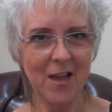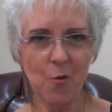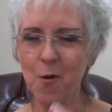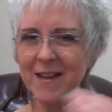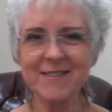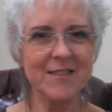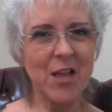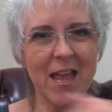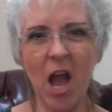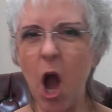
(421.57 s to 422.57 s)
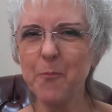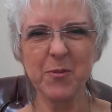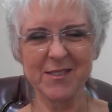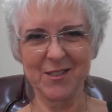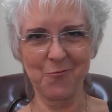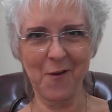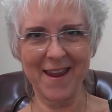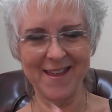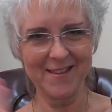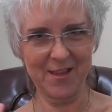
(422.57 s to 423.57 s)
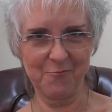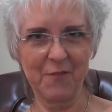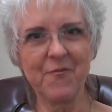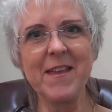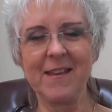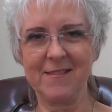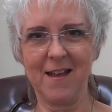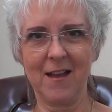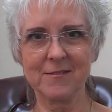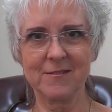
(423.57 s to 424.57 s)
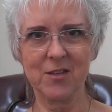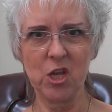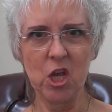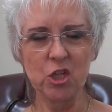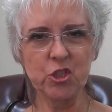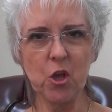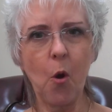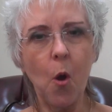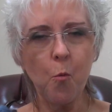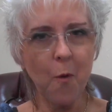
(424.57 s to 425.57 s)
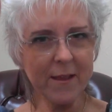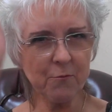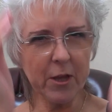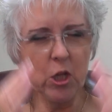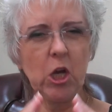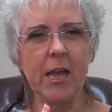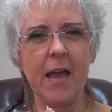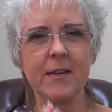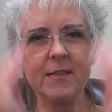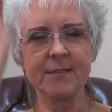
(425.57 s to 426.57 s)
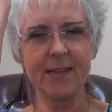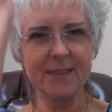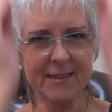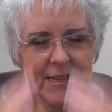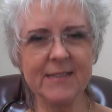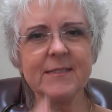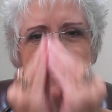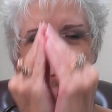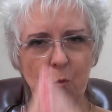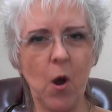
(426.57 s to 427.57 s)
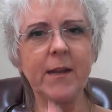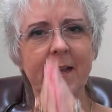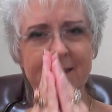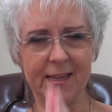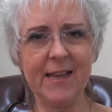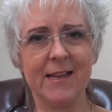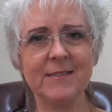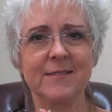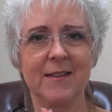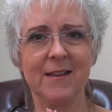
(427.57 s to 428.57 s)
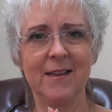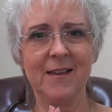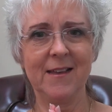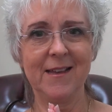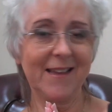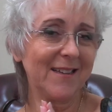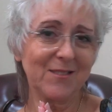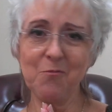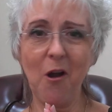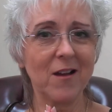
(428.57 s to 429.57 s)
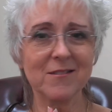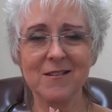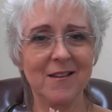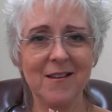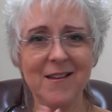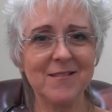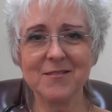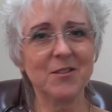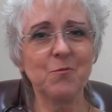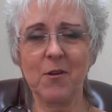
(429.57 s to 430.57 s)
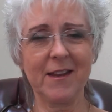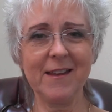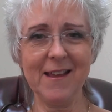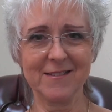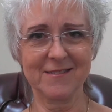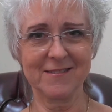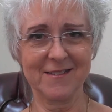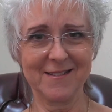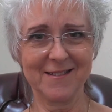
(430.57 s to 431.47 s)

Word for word: works in opposite way than we think it does. So, when we look at it and I said, this is what it is, guess what? This is what it is.